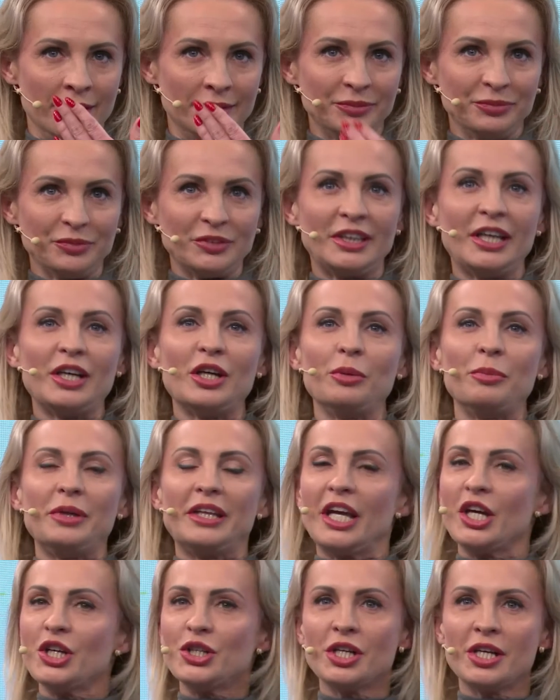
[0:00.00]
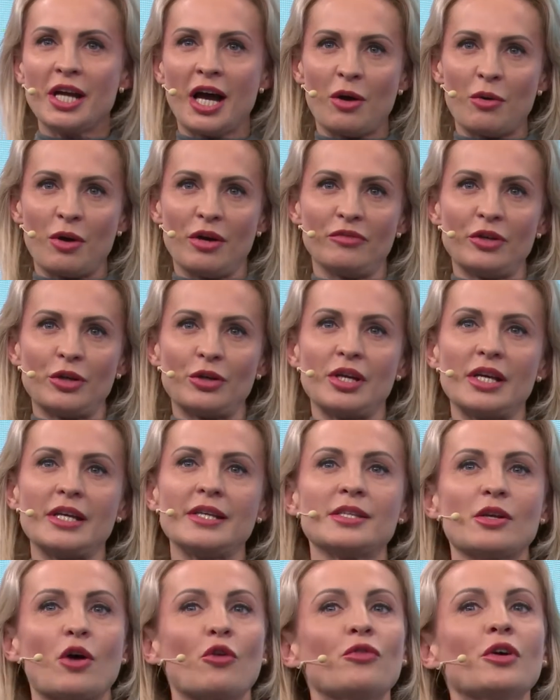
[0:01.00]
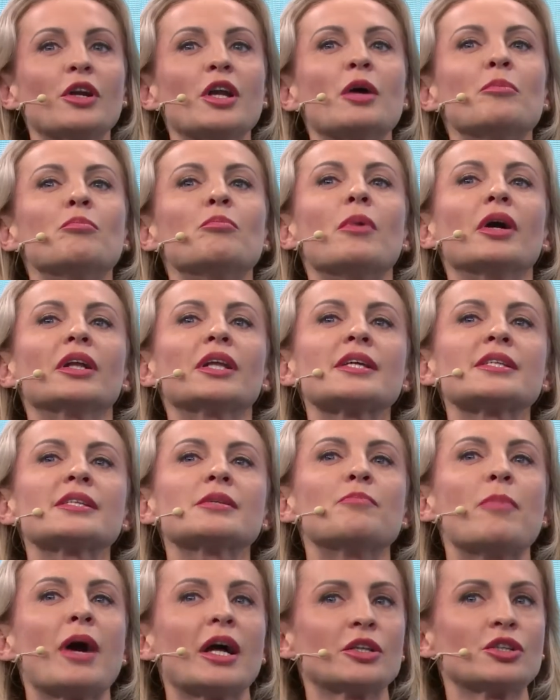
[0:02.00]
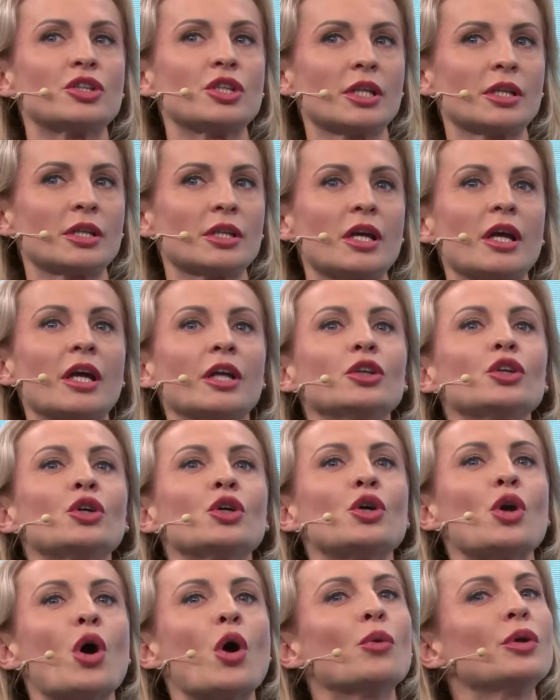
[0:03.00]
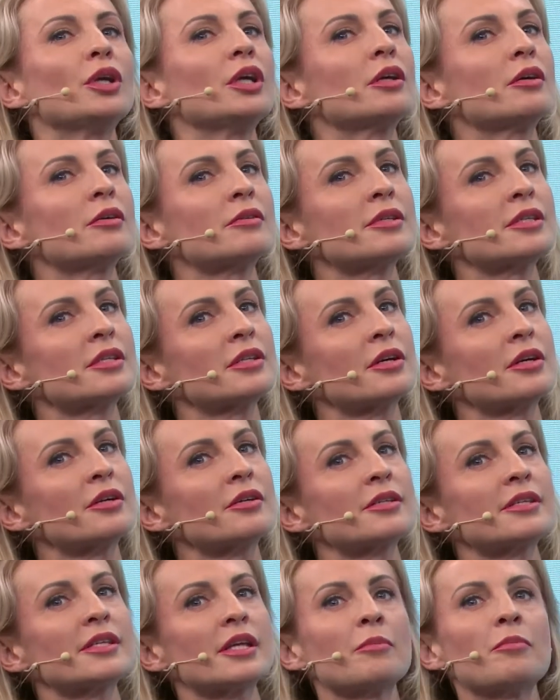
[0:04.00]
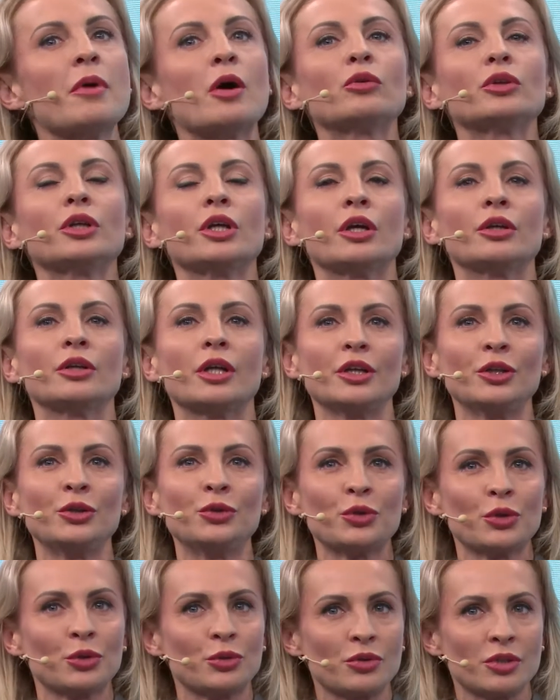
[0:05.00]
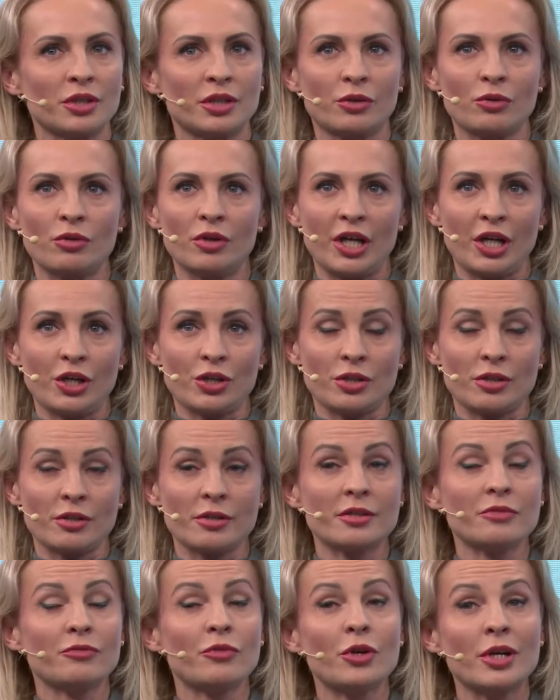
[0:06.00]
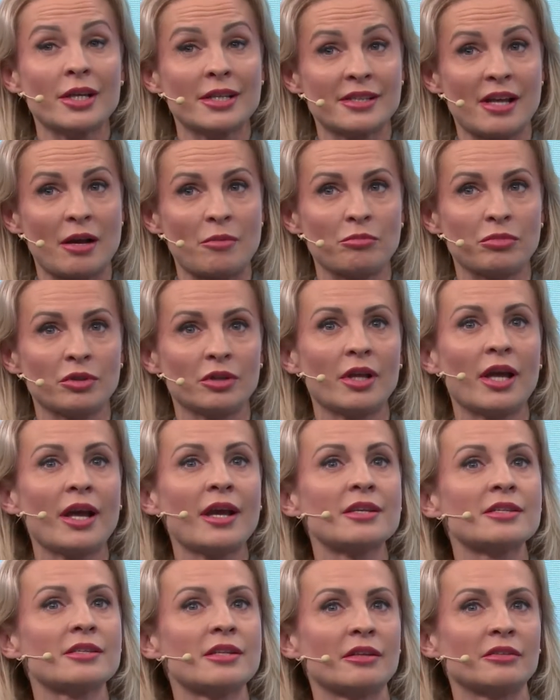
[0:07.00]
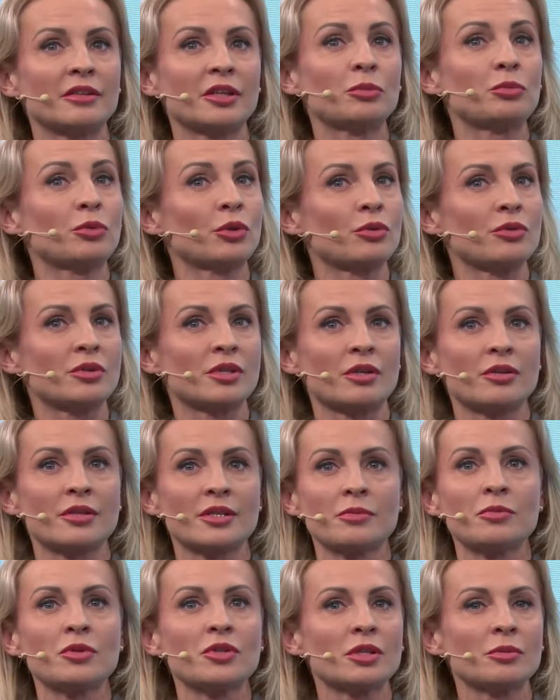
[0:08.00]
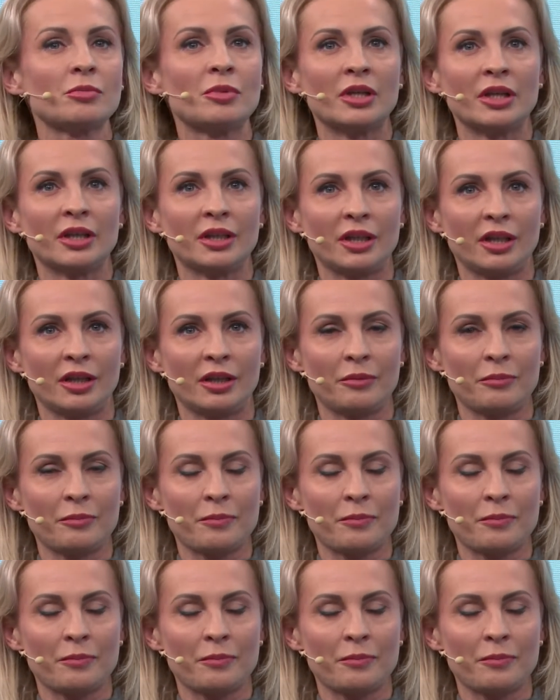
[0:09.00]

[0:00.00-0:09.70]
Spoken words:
The limitation, however, is often a modest budget and growing concerns about introduced regulations, for example, extended producer responsibility.